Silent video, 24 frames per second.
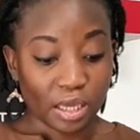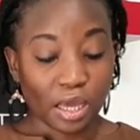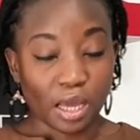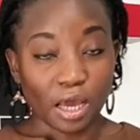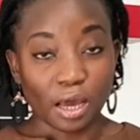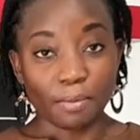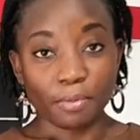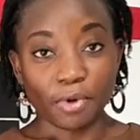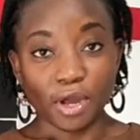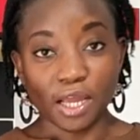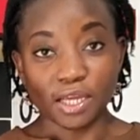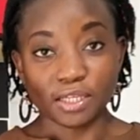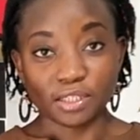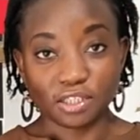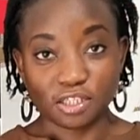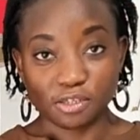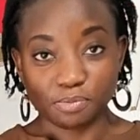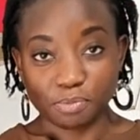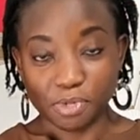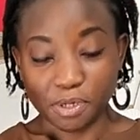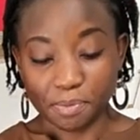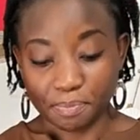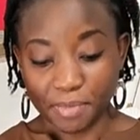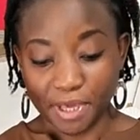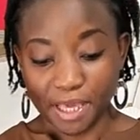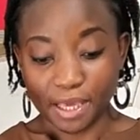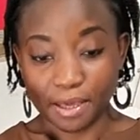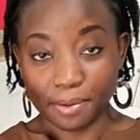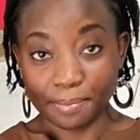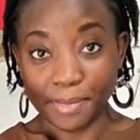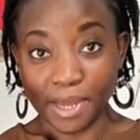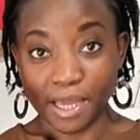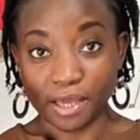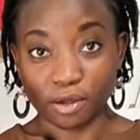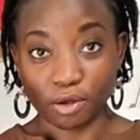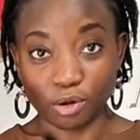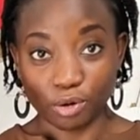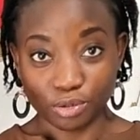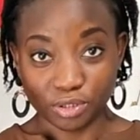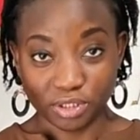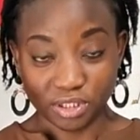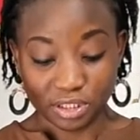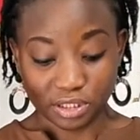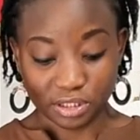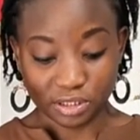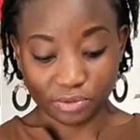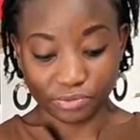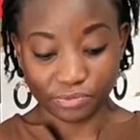I'm going to prepare my
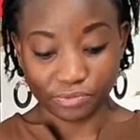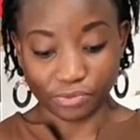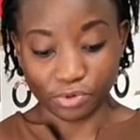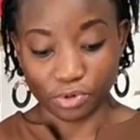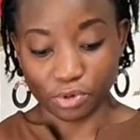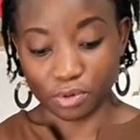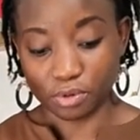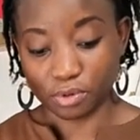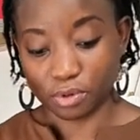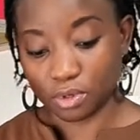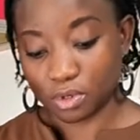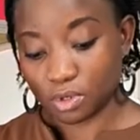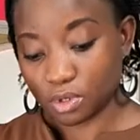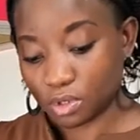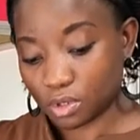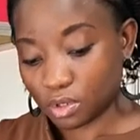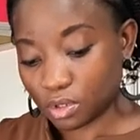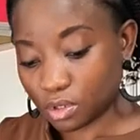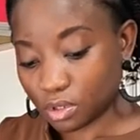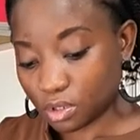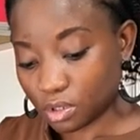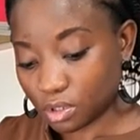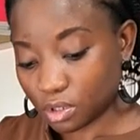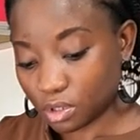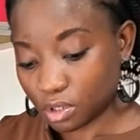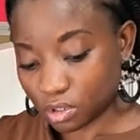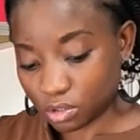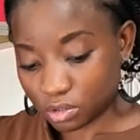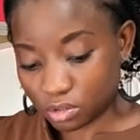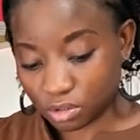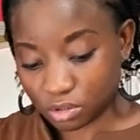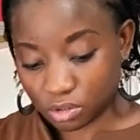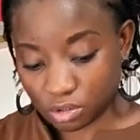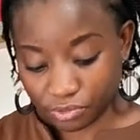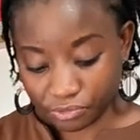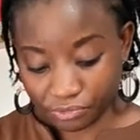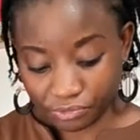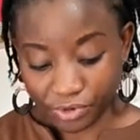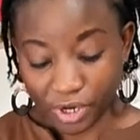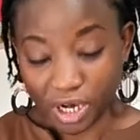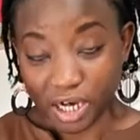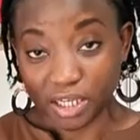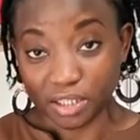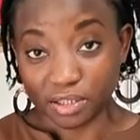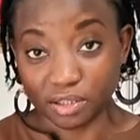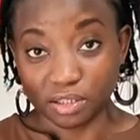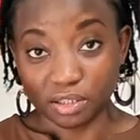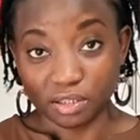coating for to
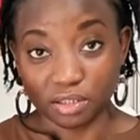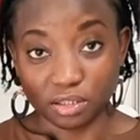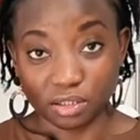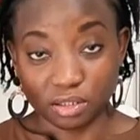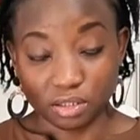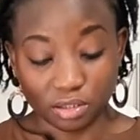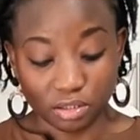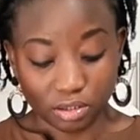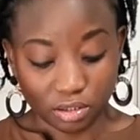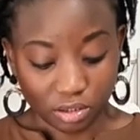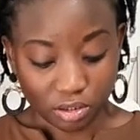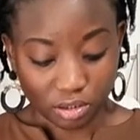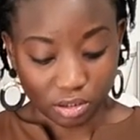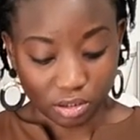fry the